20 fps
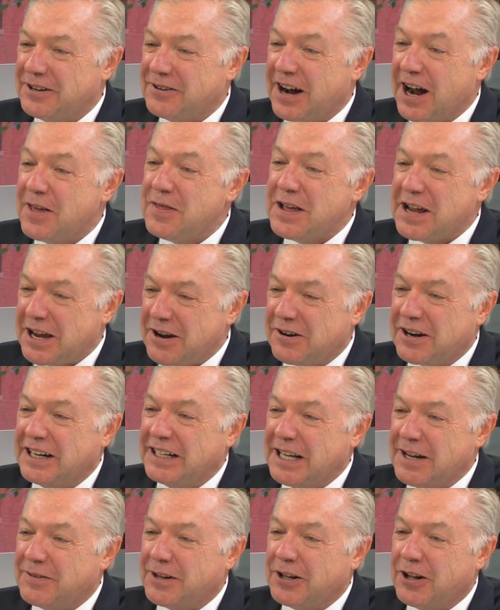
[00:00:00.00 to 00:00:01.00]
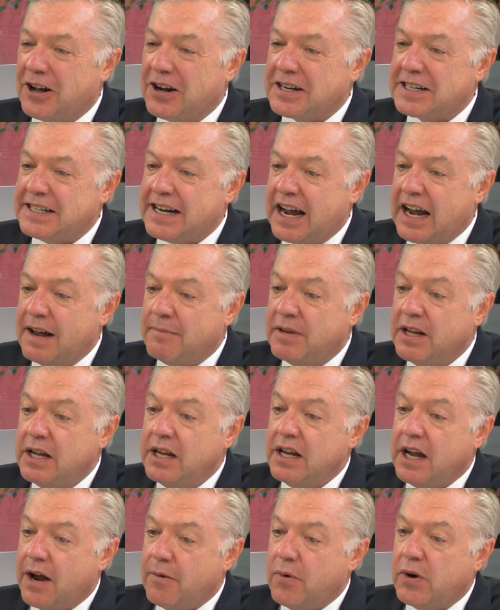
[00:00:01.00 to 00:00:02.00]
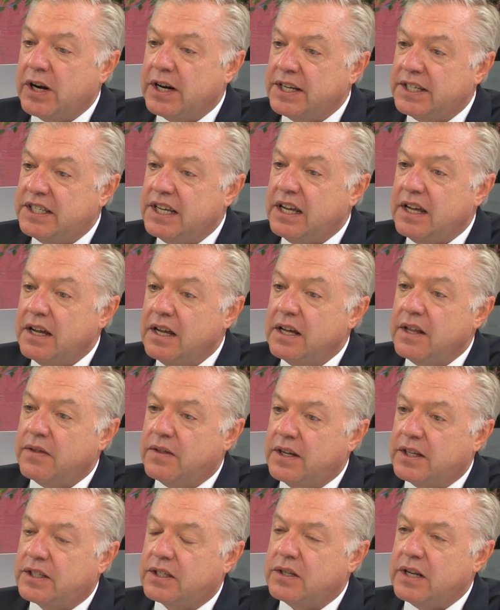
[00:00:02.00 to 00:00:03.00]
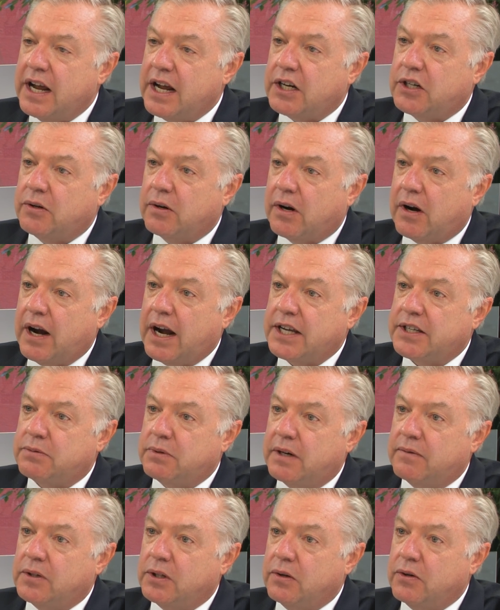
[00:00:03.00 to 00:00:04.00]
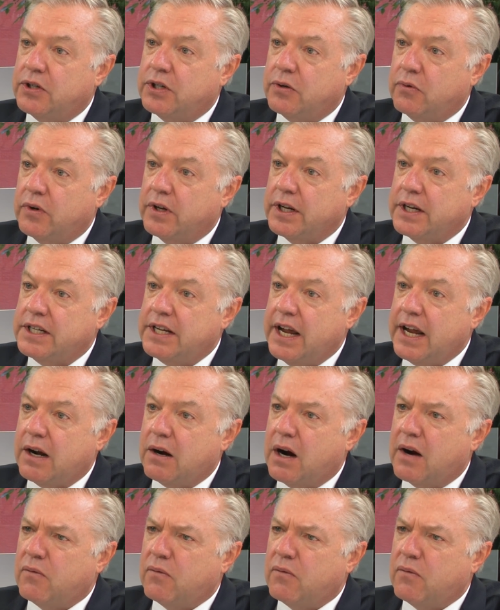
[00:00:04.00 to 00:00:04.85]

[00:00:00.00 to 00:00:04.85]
I think you're going to live a long time, and we're going to see this natural gas revolution really take off.